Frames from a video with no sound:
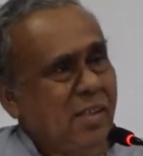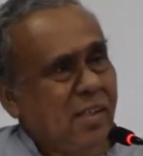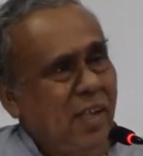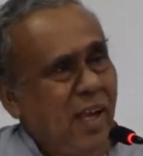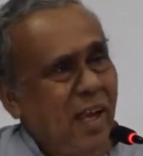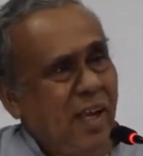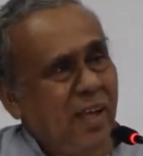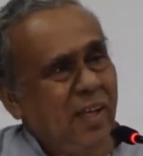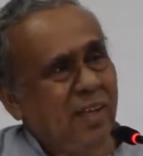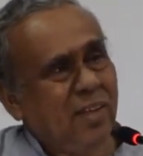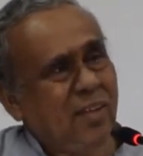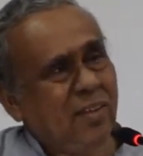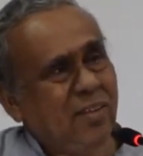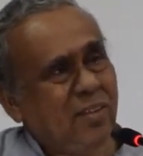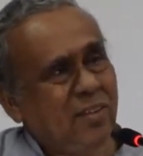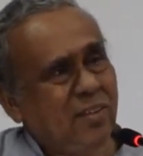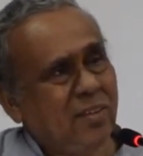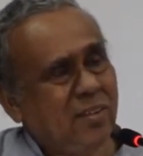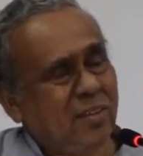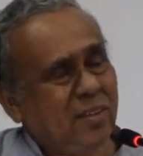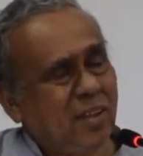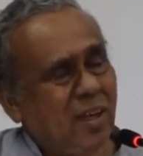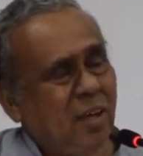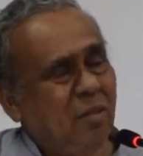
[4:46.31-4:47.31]
there is
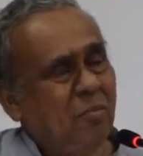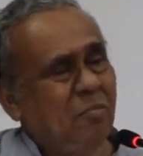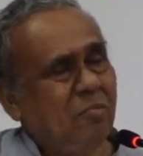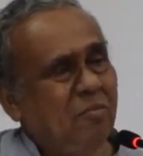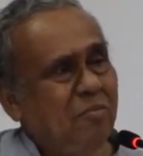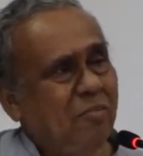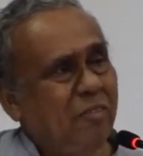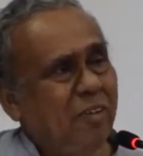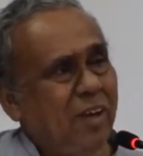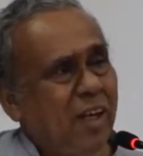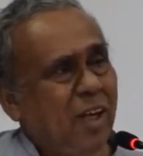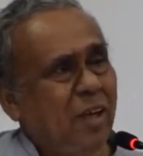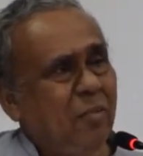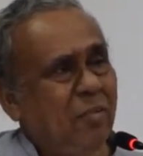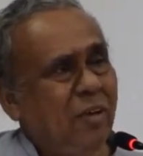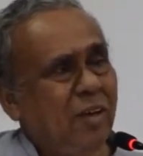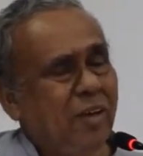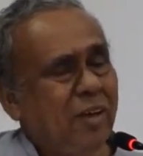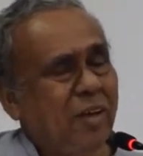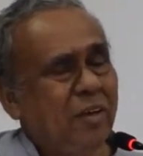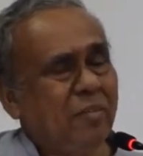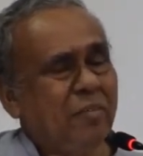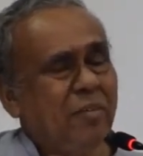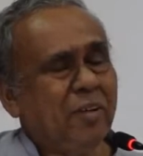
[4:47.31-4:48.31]
some frame
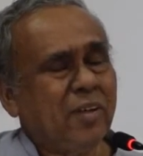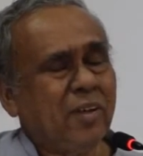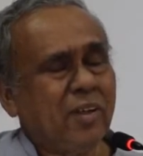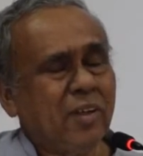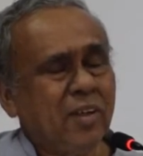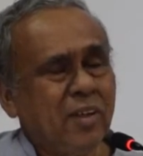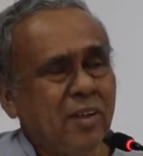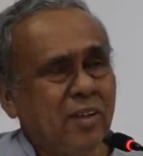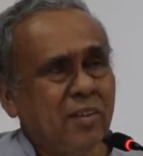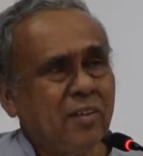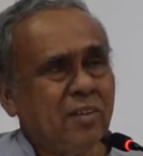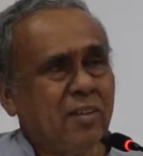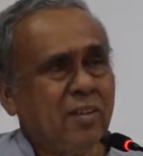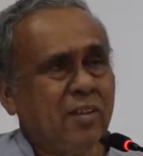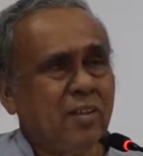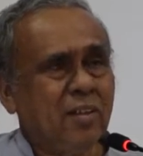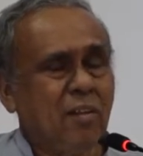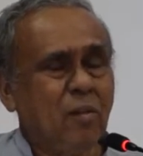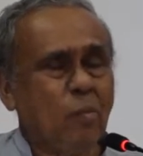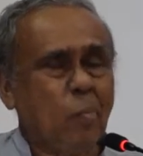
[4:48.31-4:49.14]
of reference